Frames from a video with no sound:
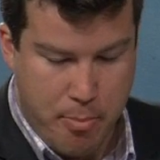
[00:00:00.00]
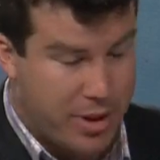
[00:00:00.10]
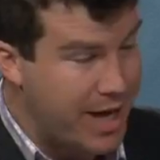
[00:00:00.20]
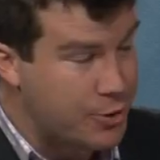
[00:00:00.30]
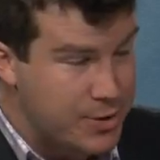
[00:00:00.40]

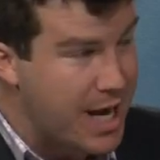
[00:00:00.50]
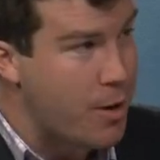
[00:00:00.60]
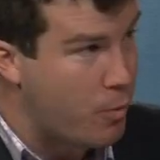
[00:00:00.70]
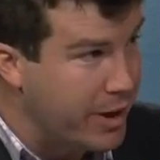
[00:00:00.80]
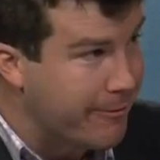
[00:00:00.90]
But they do
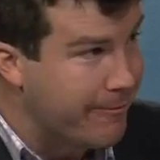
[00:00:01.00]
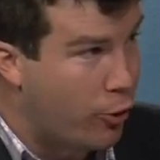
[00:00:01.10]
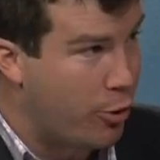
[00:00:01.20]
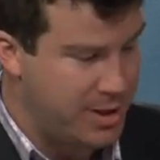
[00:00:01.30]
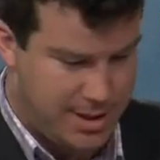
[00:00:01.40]
take winning
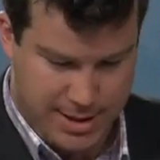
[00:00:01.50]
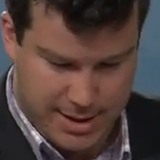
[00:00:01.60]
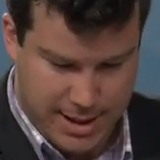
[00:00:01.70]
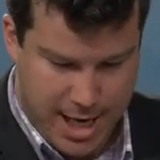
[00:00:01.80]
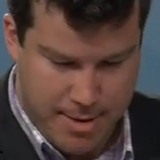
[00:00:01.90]
form into
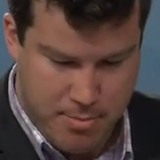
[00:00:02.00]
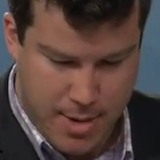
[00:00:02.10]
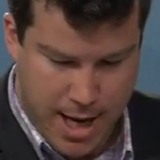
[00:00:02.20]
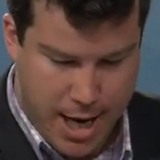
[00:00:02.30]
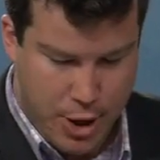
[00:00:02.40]
this game.
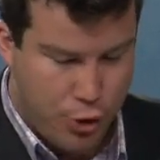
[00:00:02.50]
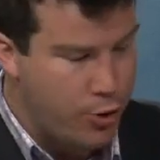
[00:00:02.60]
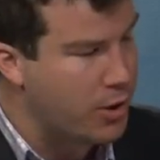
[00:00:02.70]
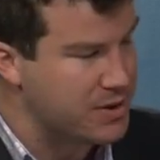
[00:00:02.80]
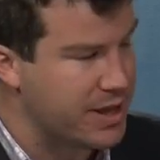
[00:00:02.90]

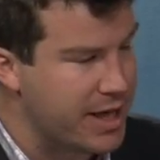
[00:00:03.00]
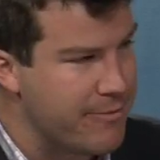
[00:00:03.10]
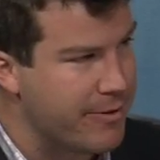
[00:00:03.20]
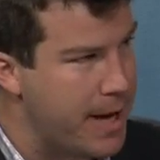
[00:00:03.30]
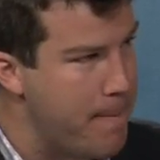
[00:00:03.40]
Who holds the key
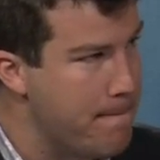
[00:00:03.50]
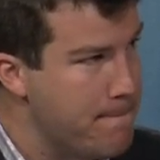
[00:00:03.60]
for them?